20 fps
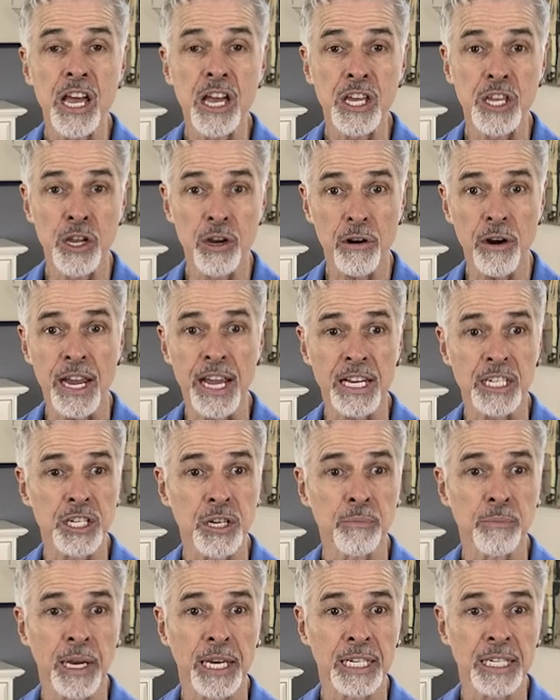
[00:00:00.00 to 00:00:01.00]
your
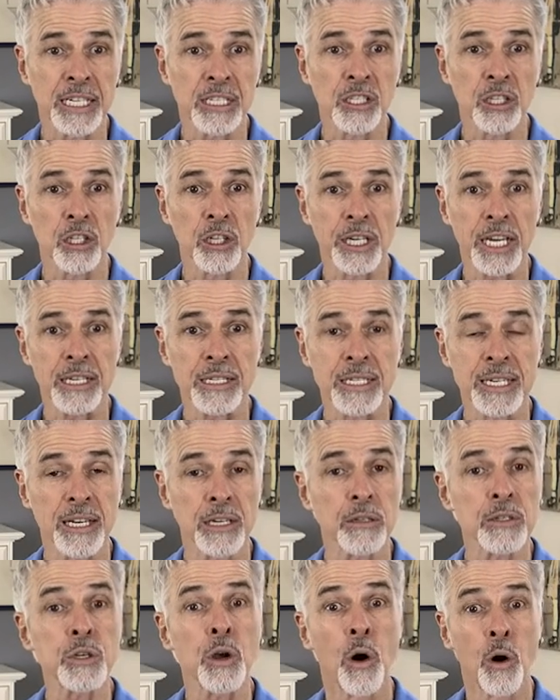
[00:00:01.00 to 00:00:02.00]
agent might need to look at
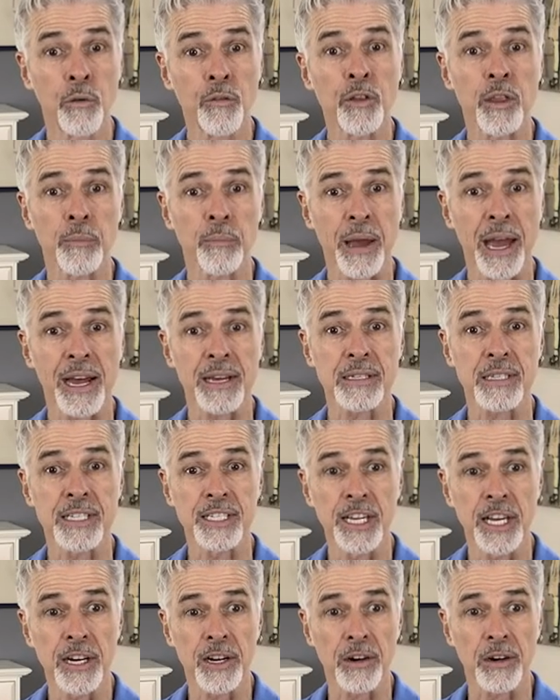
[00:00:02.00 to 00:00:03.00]
sales over the past
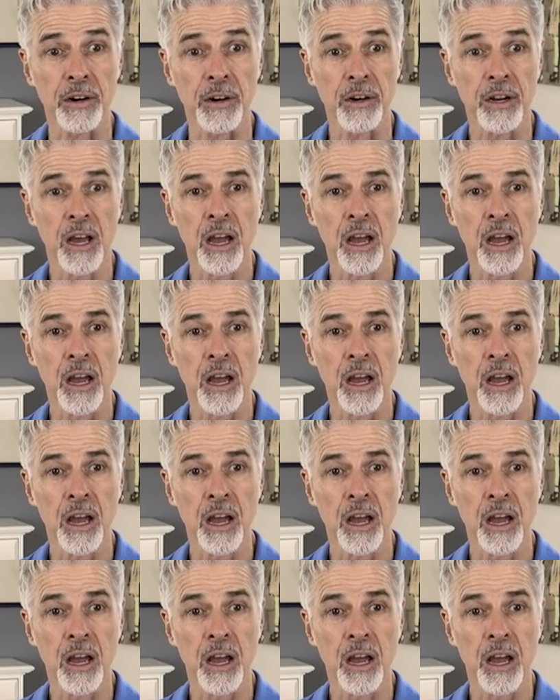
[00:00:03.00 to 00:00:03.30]
year.